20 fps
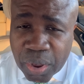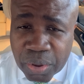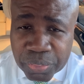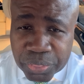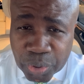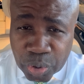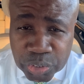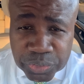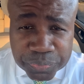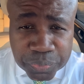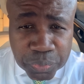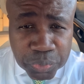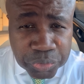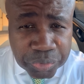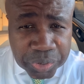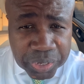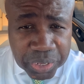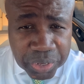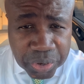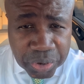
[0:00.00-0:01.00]
Those foods are
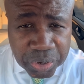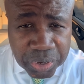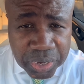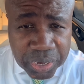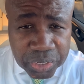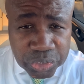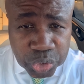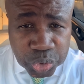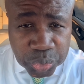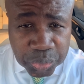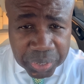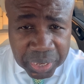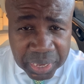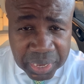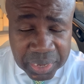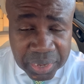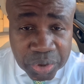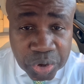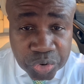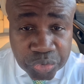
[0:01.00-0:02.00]
really good to
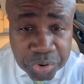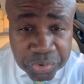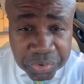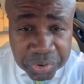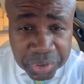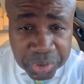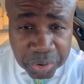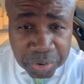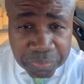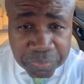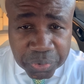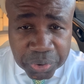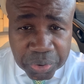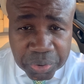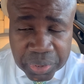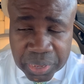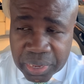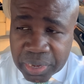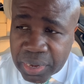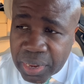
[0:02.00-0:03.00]
eat, nutritionally good for you
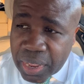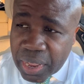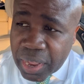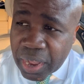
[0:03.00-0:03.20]
to eat.